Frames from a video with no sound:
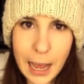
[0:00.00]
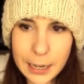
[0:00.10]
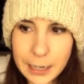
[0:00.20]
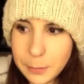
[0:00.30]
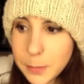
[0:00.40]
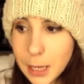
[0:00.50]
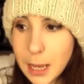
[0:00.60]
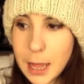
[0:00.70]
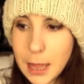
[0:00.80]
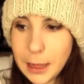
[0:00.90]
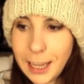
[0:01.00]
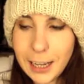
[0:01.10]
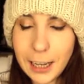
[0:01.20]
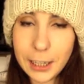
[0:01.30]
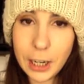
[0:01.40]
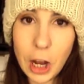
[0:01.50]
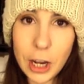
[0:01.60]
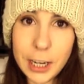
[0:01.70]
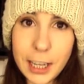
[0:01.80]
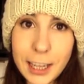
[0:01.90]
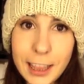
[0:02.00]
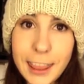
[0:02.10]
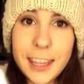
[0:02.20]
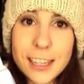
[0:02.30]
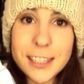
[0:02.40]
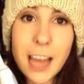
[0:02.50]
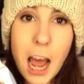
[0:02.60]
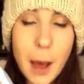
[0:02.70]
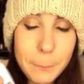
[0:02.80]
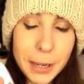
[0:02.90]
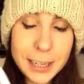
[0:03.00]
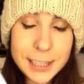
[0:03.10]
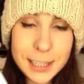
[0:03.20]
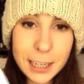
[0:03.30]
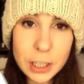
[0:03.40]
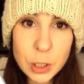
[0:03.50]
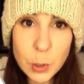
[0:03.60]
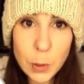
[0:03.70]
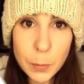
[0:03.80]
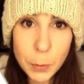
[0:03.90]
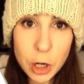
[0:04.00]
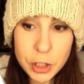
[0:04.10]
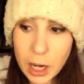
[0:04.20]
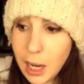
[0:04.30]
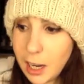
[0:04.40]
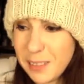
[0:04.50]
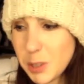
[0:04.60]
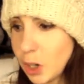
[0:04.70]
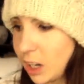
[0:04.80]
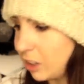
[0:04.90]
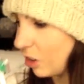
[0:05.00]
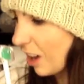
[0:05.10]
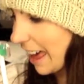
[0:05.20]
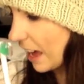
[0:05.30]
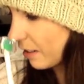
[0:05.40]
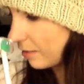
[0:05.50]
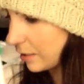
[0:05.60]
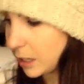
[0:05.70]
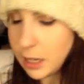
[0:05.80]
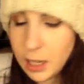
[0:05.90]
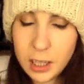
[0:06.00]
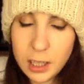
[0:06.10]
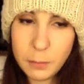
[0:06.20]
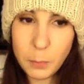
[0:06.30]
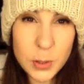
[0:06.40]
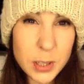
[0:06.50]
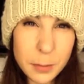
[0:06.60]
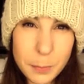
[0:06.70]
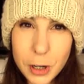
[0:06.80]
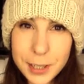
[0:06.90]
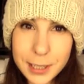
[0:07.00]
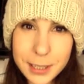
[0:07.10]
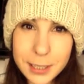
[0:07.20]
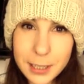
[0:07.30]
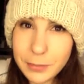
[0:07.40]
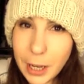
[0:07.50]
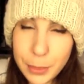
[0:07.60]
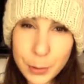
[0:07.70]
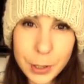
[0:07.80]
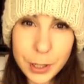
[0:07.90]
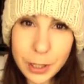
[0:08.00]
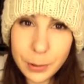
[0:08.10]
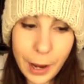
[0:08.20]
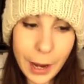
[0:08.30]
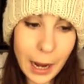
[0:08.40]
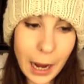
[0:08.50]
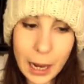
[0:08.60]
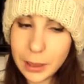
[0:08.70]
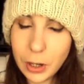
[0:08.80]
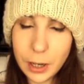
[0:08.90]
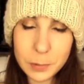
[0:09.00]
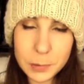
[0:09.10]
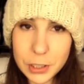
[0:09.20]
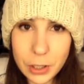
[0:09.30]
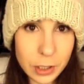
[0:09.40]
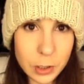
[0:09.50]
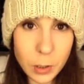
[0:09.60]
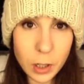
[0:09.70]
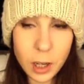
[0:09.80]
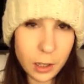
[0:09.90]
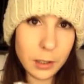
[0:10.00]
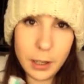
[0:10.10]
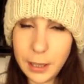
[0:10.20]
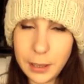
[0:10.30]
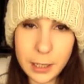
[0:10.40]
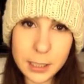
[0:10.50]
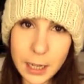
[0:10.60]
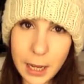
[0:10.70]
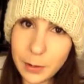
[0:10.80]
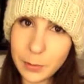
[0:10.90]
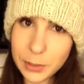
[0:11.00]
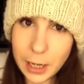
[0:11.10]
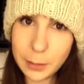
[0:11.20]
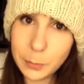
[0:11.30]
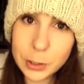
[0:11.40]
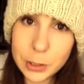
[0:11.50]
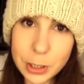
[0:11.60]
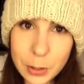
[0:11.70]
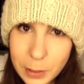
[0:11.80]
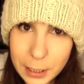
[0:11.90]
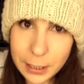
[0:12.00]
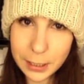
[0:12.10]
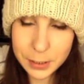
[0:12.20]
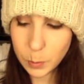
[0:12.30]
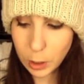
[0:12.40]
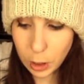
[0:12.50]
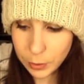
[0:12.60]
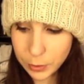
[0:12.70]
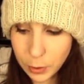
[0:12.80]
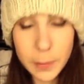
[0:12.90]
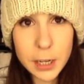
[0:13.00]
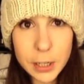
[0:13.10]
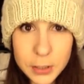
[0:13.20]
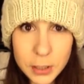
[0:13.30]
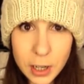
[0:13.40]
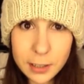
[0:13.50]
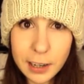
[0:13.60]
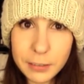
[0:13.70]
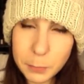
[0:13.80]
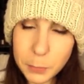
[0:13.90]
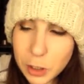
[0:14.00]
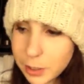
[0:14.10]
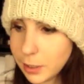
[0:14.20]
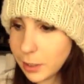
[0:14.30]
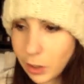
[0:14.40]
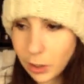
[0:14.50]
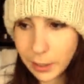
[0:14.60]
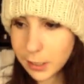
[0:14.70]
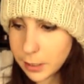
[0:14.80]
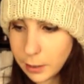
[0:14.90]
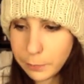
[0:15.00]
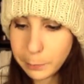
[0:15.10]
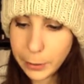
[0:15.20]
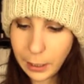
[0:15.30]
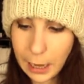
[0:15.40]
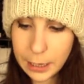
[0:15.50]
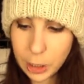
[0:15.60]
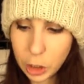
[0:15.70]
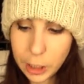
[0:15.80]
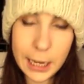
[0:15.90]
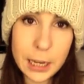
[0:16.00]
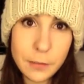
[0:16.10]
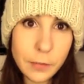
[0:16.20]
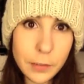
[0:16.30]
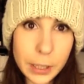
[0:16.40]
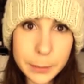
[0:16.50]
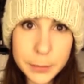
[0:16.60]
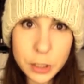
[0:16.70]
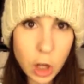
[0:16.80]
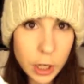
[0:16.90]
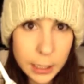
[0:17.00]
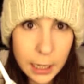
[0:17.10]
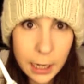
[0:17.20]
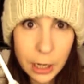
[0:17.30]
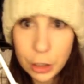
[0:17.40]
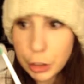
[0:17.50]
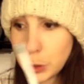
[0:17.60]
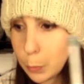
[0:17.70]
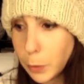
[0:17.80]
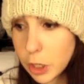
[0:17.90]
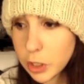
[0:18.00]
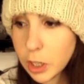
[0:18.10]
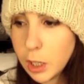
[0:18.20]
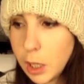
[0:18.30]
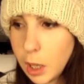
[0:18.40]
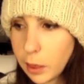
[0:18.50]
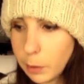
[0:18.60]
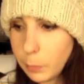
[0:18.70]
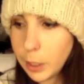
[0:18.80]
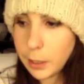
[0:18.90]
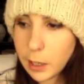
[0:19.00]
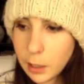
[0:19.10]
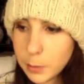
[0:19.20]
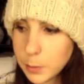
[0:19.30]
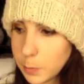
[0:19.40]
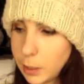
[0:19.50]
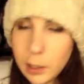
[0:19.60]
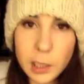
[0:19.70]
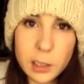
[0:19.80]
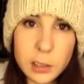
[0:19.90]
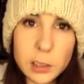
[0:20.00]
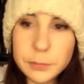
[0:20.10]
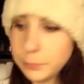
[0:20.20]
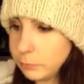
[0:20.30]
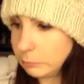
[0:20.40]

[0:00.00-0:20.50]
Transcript: items. Then I got this amazing toothbrush and I'm sorry I don't have most of the boxes and stuff. I threw it all away. I thought I wasn't going to do a haul and then today I was like, well, you know what, let's do a haul. So sorry I don't have the boxes and all that stuff, but I got a Philips Sonicare toothbrush, the one that comes with the little